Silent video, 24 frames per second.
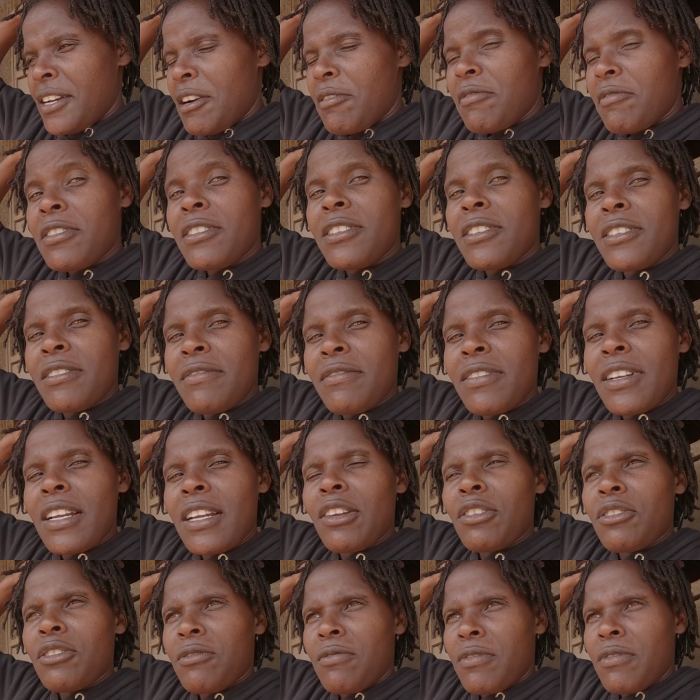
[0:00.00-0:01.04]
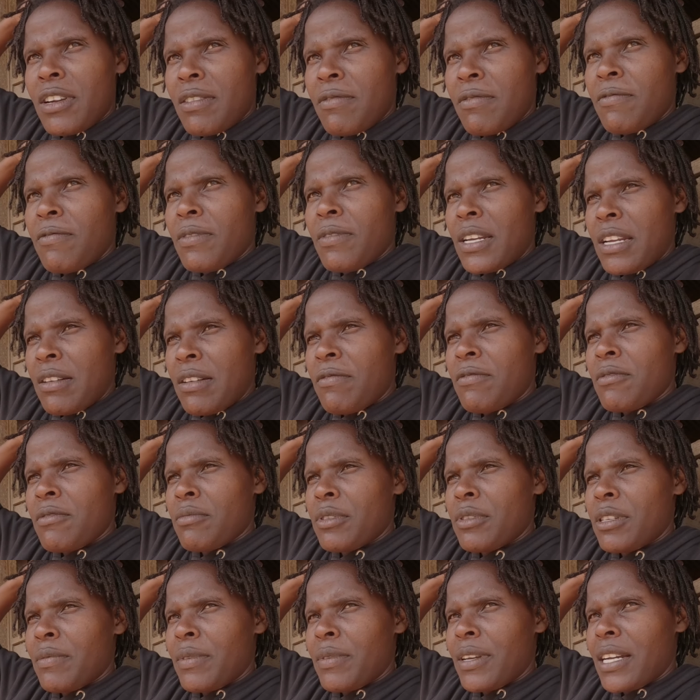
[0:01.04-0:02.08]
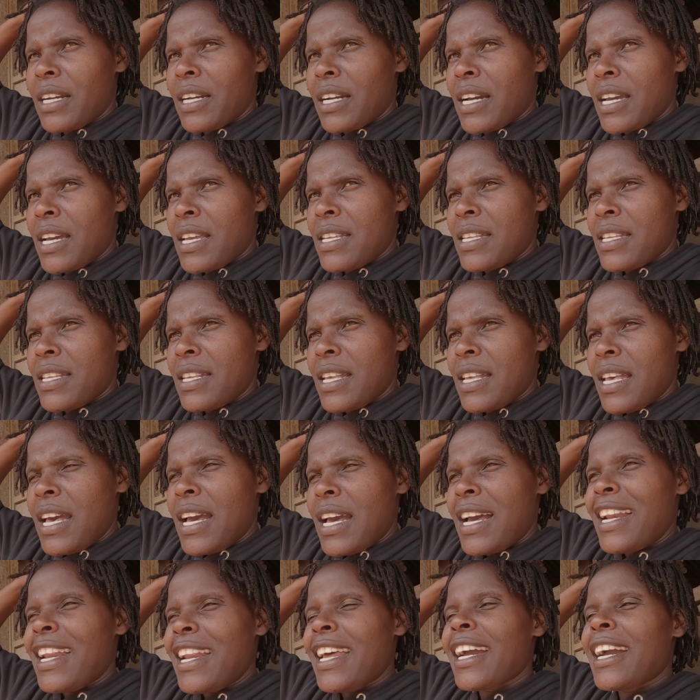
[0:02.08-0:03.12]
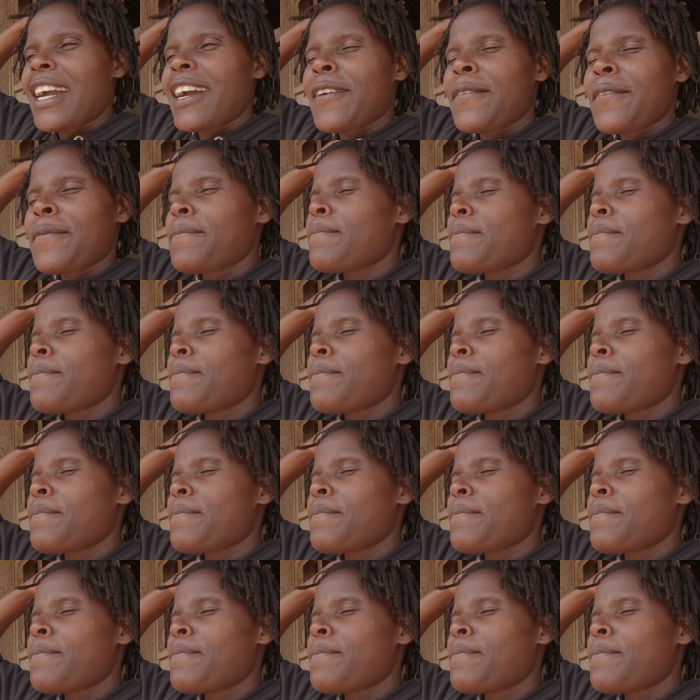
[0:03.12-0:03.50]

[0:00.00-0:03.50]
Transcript: I've received a lot of love from Jamaica, guys. Like,